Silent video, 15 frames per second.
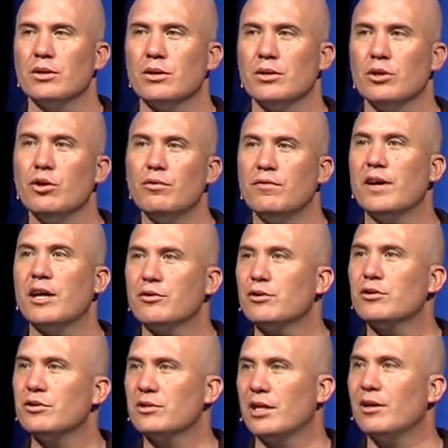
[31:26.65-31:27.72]
you found
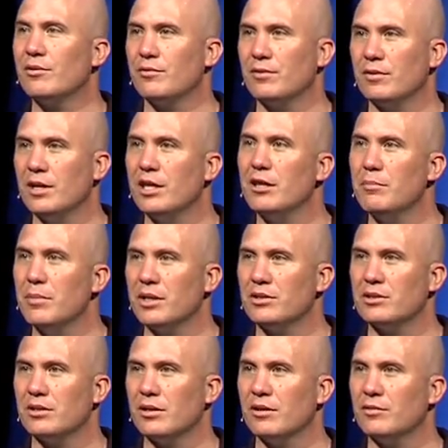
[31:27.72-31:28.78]
yourself in the
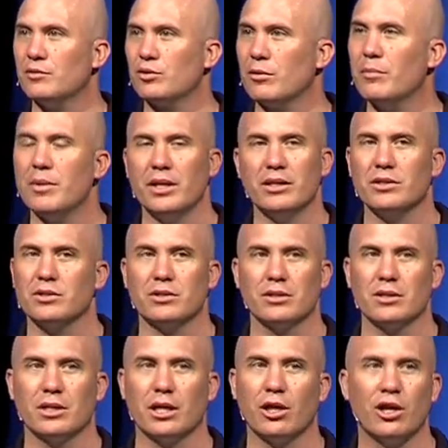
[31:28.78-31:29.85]
midst of tremendous
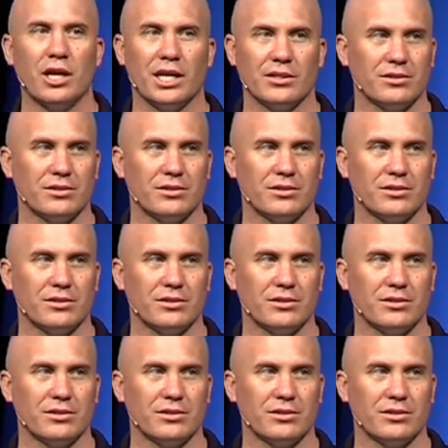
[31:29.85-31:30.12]
loss.